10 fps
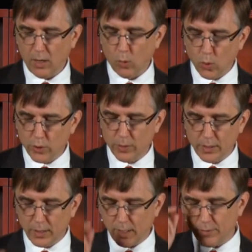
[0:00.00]
ordering
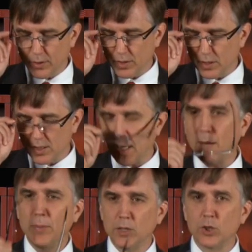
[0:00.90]
the governors to
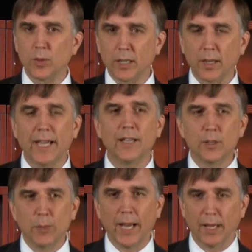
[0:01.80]
stop issuing
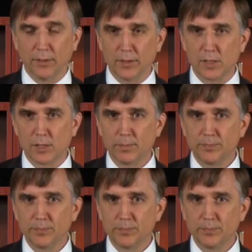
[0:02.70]
land patents,